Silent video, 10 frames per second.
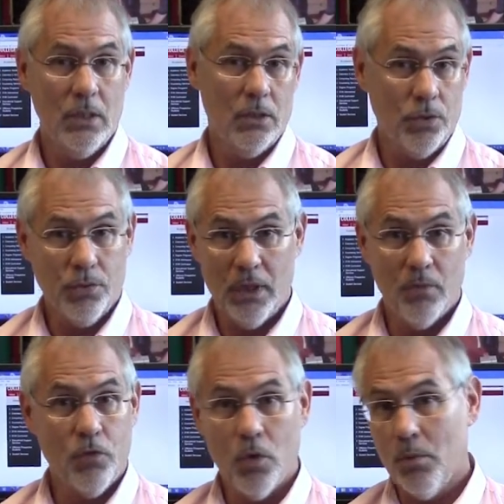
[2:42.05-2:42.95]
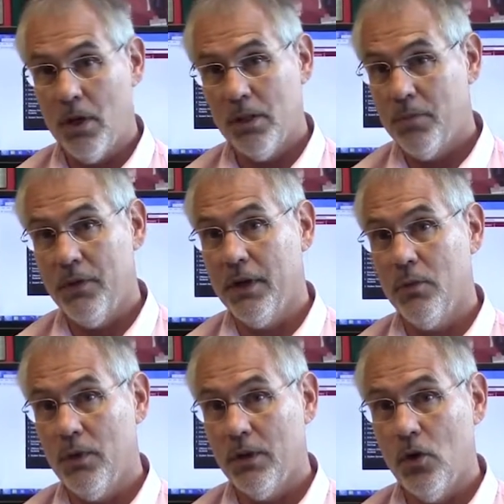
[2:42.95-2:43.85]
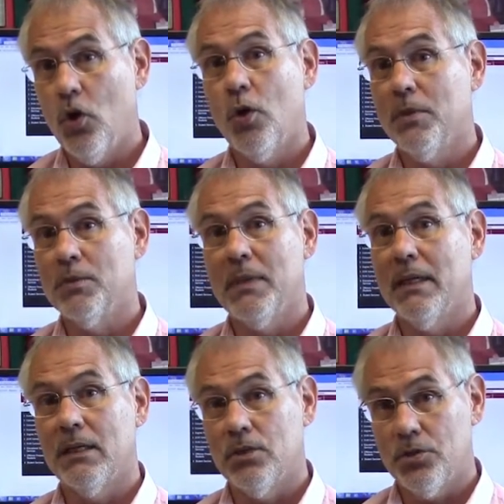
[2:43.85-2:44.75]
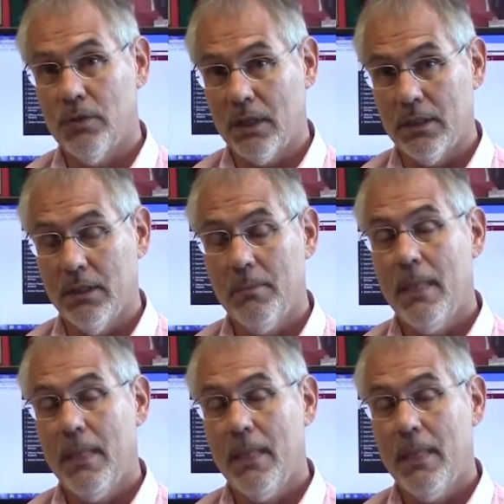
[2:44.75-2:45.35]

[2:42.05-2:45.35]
the 3 to 4 month period when the home is being constructed.